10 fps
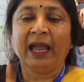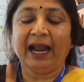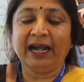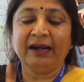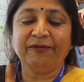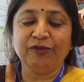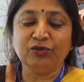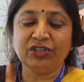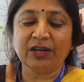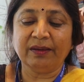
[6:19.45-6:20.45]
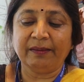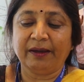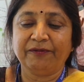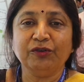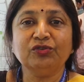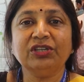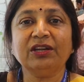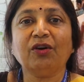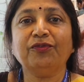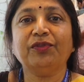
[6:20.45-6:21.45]
And the
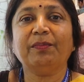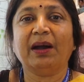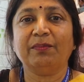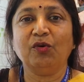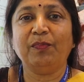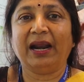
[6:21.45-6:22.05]
future of the bamboo